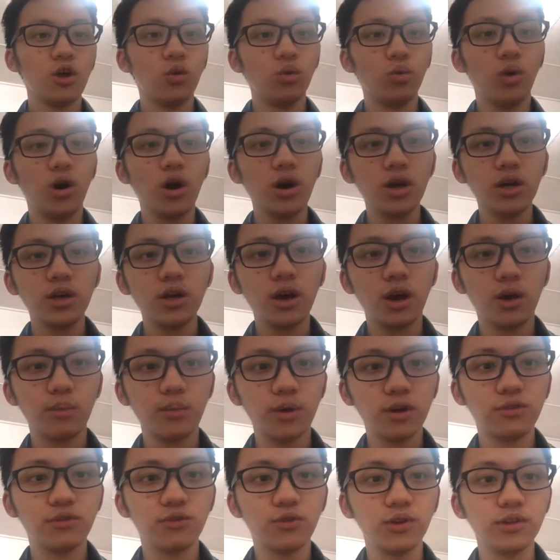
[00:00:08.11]
why are
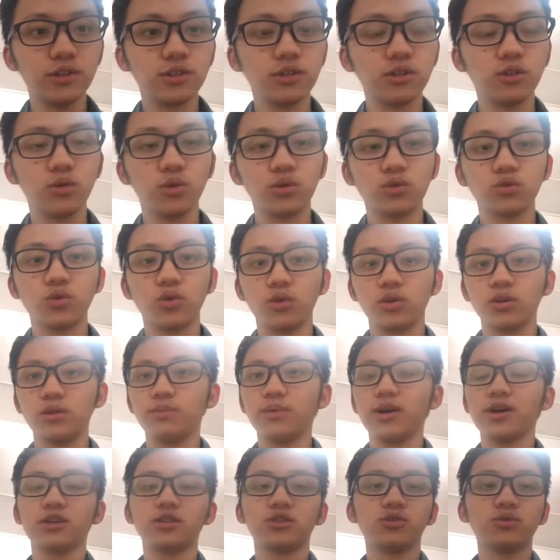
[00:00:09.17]
my friends not talking
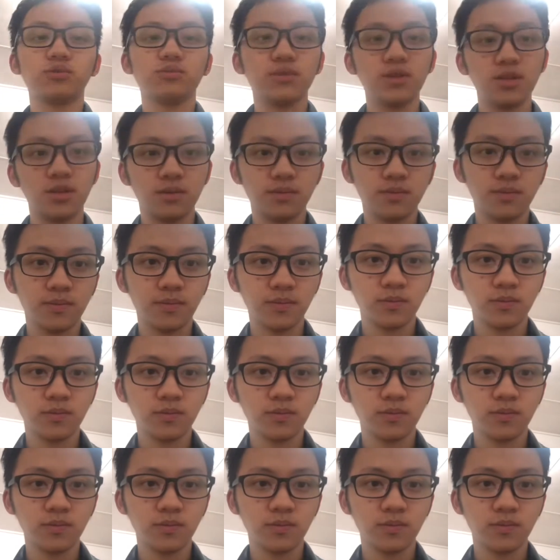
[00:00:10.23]
back to me?